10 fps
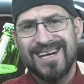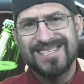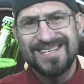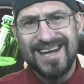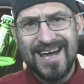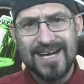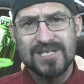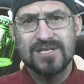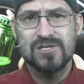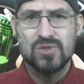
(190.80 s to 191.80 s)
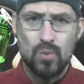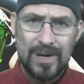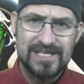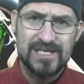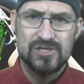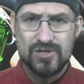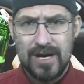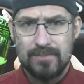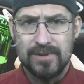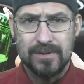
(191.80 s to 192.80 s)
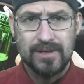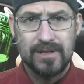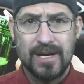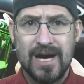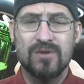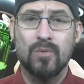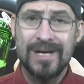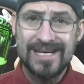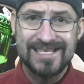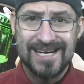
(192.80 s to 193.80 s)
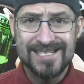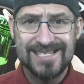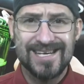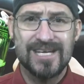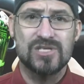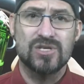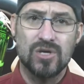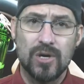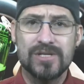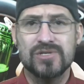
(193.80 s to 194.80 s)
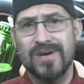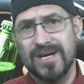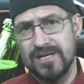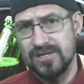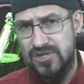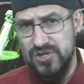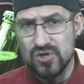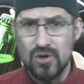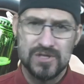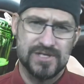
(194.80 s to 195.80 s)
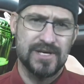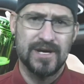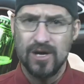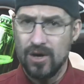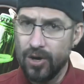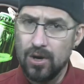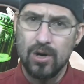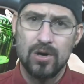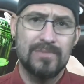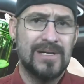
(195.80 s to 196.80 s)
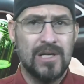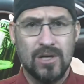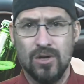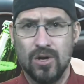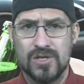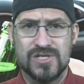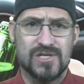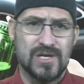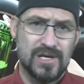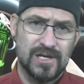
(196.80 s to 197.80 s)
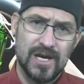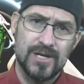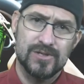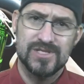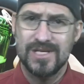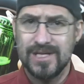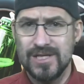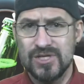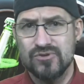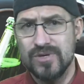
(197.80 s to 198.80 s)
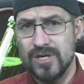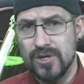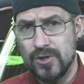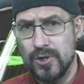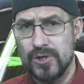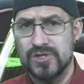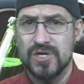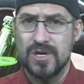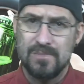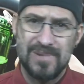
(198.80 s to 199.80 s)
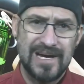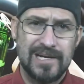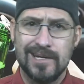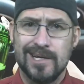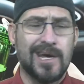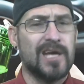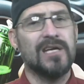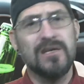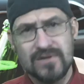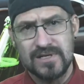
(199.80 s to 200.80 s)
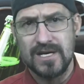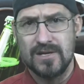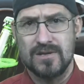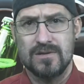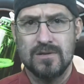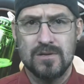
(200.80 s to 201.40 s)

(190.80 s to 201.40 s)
It's an accident waiting to happen, and when it does, it's going to end in disaster, harm, loss, chaos, injury, hurt, pain, and even death.